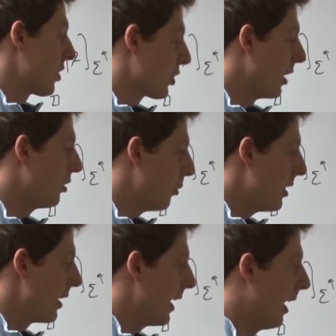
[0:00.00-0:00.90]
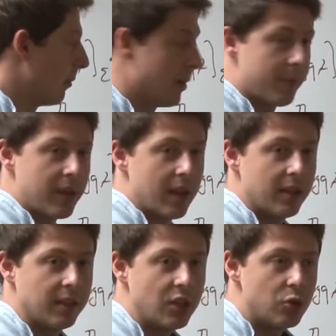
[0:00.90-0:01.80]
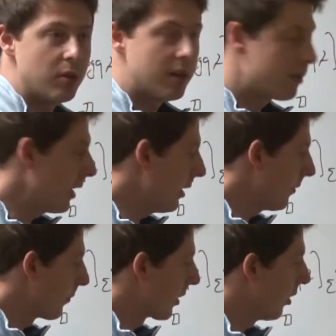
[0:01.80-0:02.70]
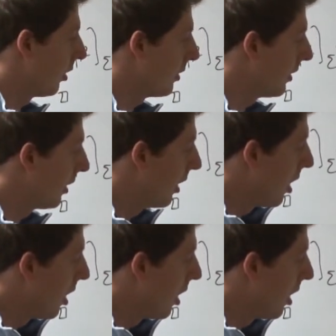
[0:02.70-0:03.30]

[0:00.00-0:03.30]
are trying to win the game. Then they should agree on